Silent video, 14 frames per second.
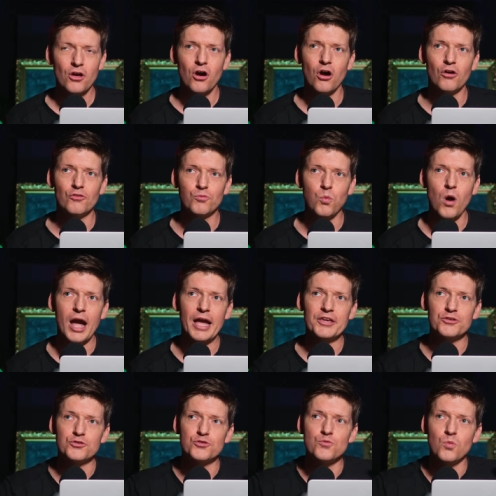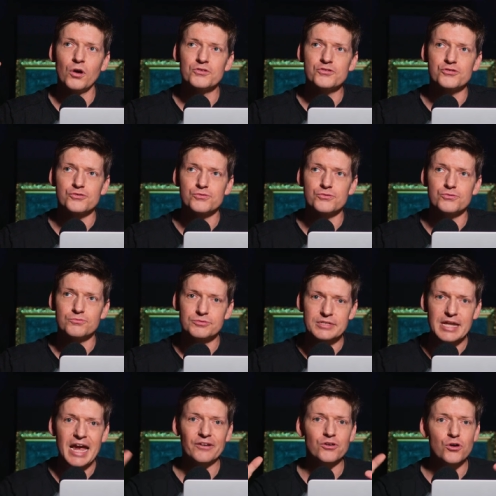of why you want to
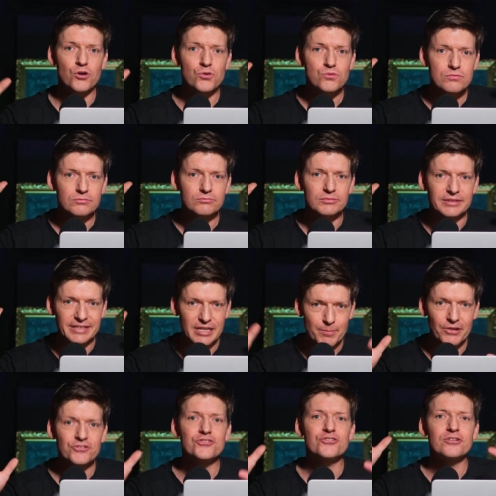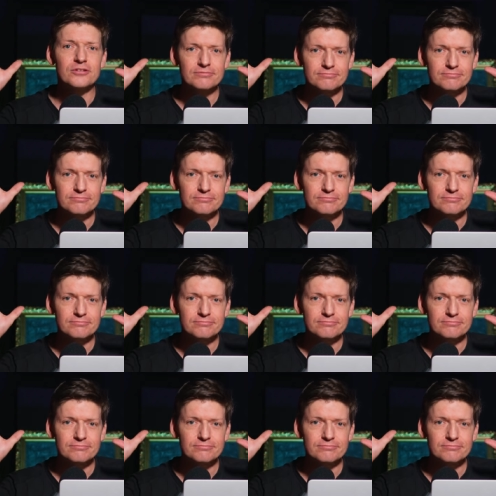narrow, limit